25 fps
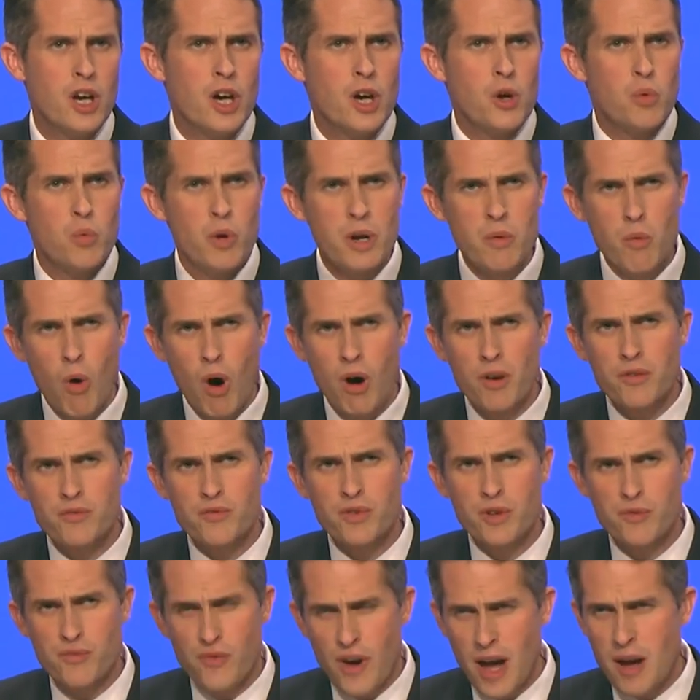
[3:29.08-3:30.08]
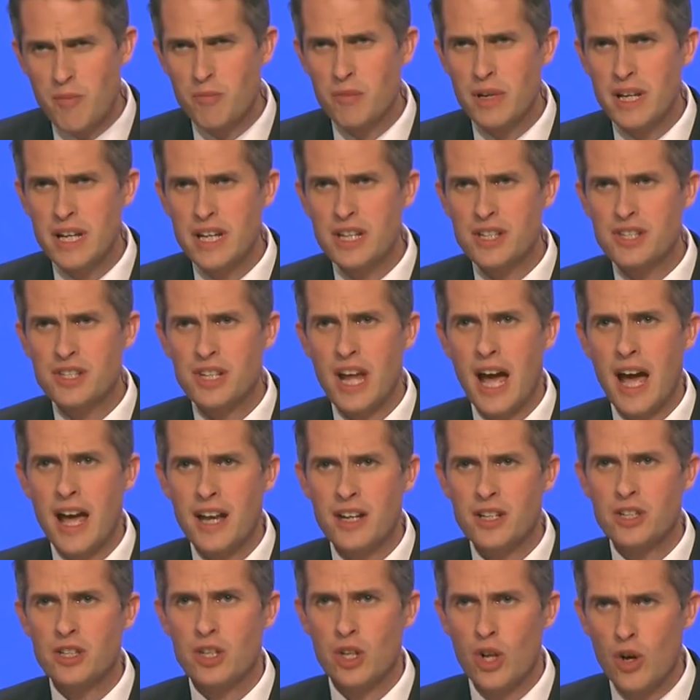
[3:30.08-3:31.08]
We want the families
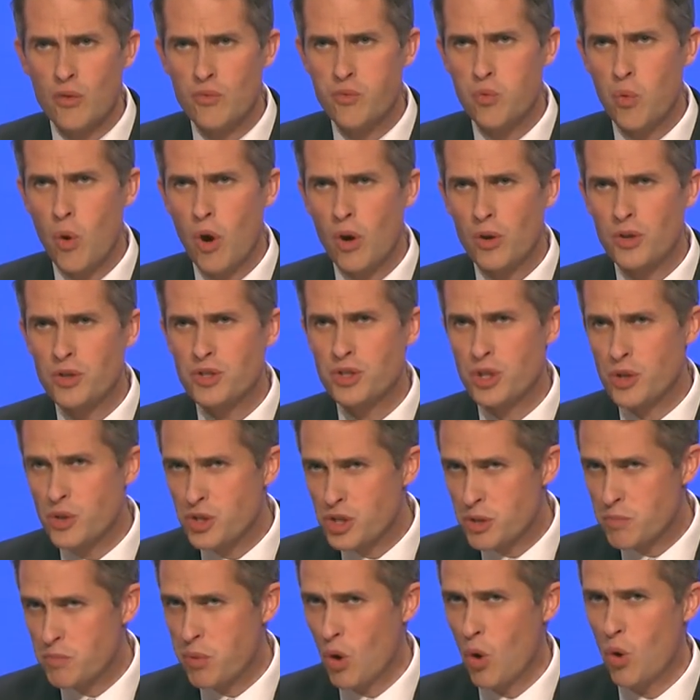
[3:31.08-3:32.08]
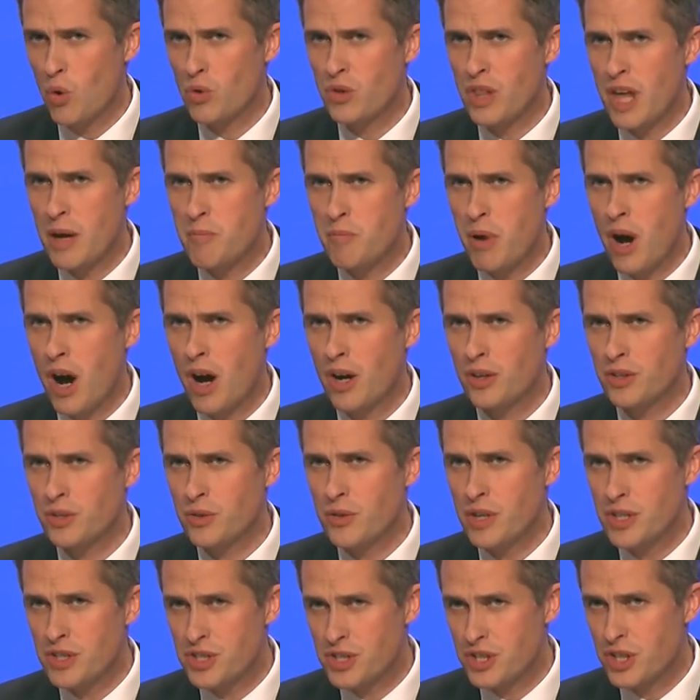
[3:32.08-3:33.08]
and loved ones who support their partner
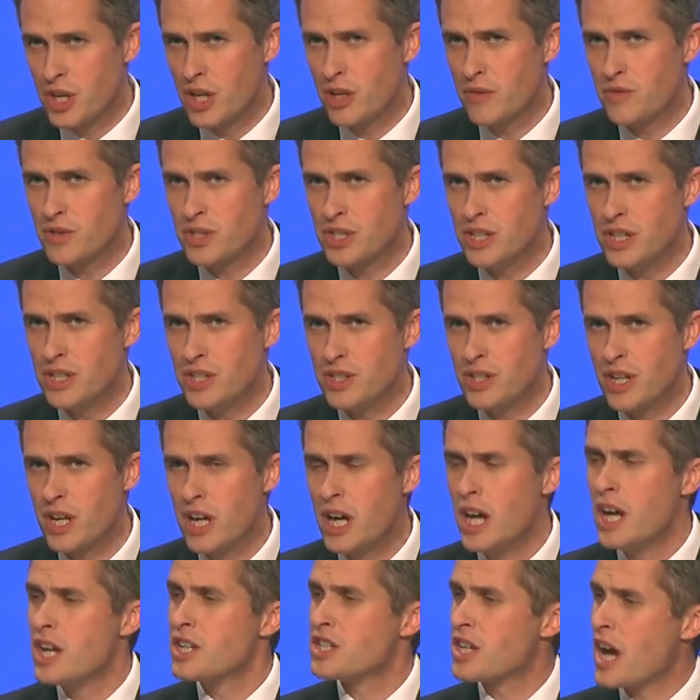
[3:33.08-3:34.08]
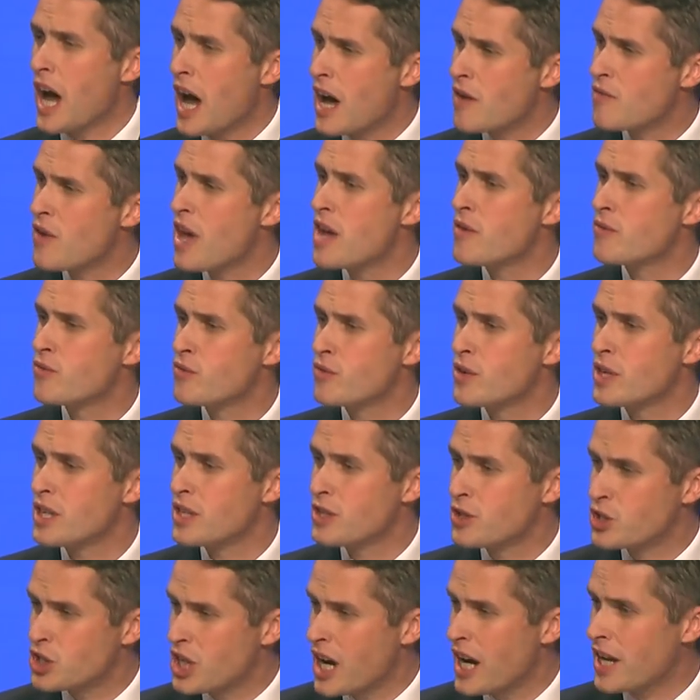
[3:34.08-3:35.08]
in services to have every
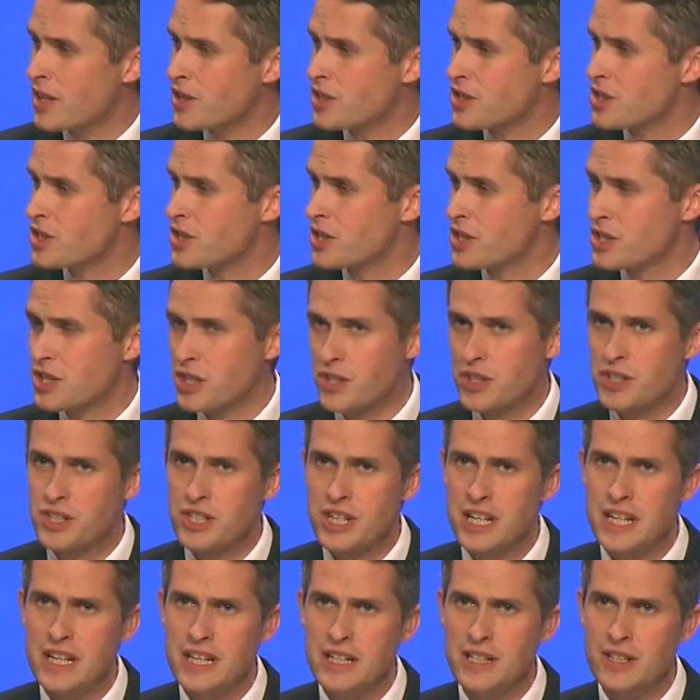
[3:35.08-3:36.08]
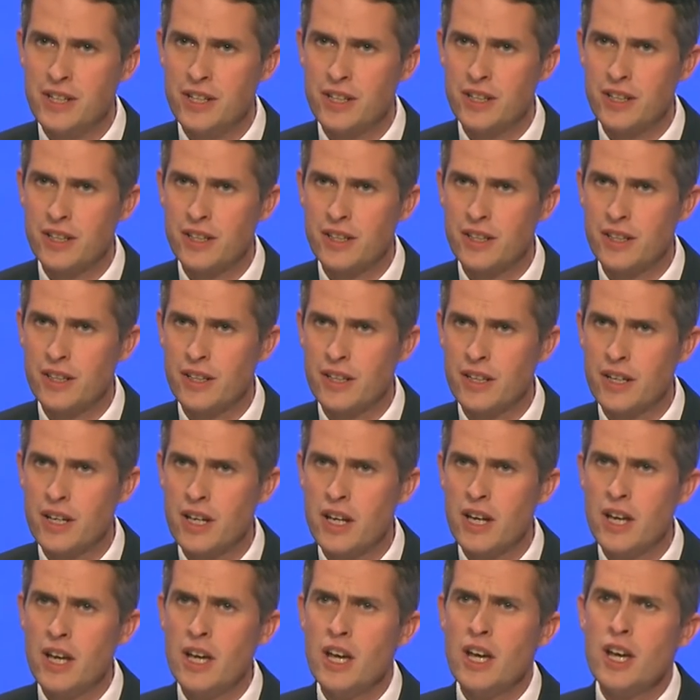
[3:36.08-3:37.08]
chance to succeed.
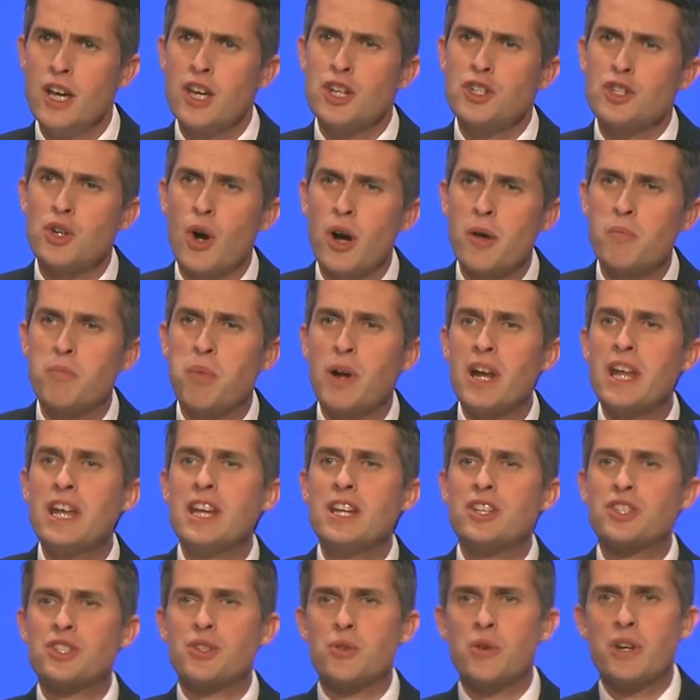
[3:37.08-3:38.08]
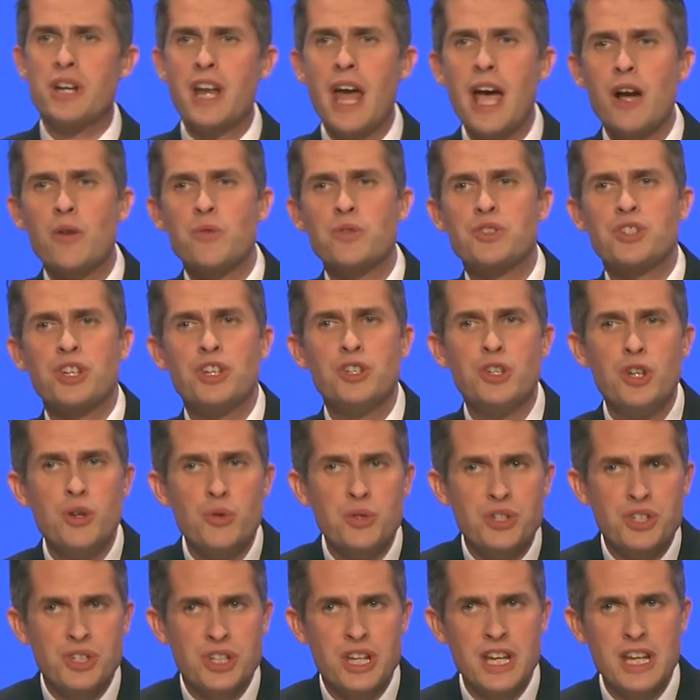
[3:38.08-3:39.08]
So I'm pleased to announce a new
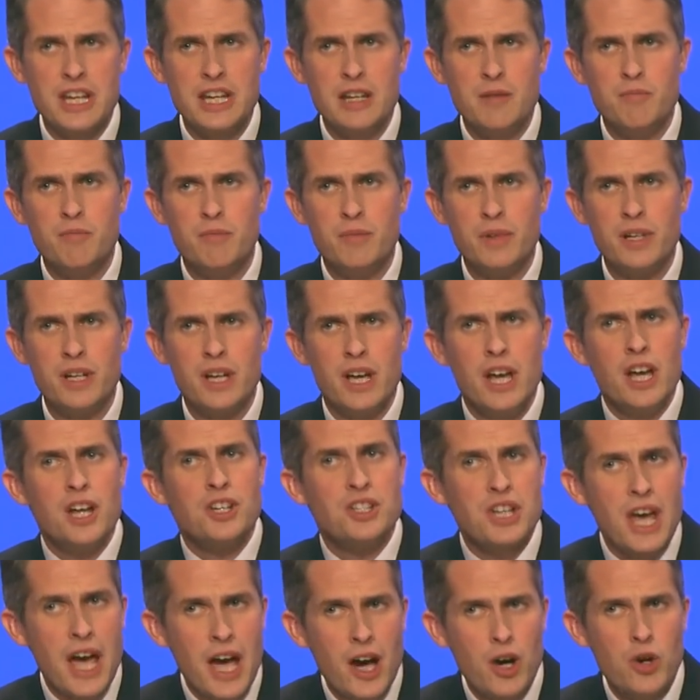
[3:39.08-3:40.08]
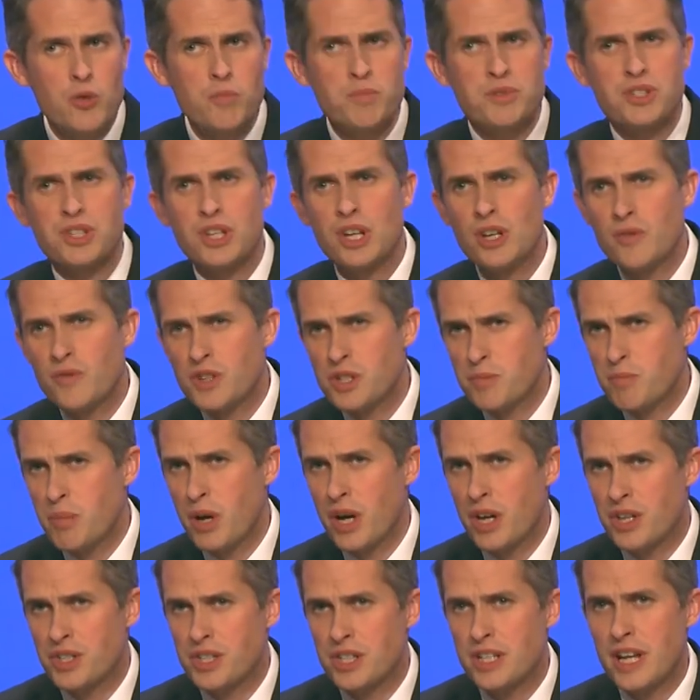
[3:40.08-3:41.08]
scheme to help service
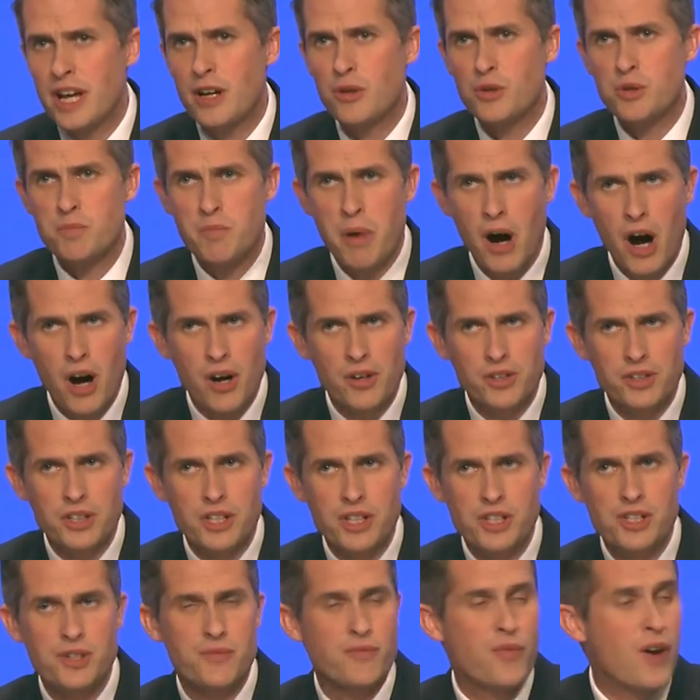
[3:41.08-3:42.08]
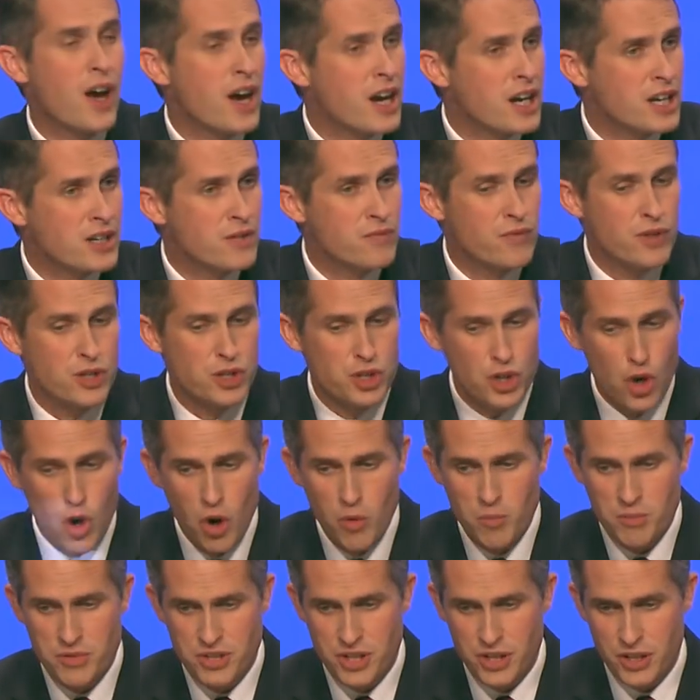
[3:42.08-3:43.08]
personnel's partners find the
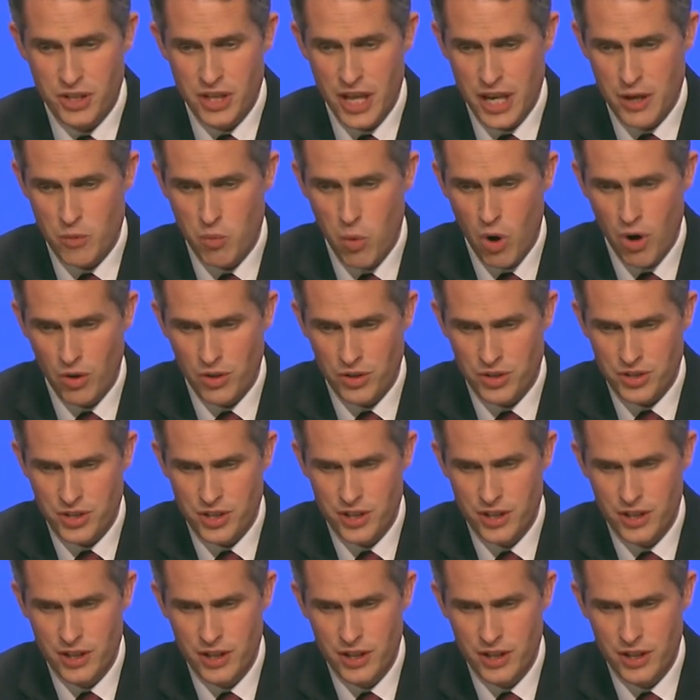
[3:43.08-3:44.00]
jobs that they want.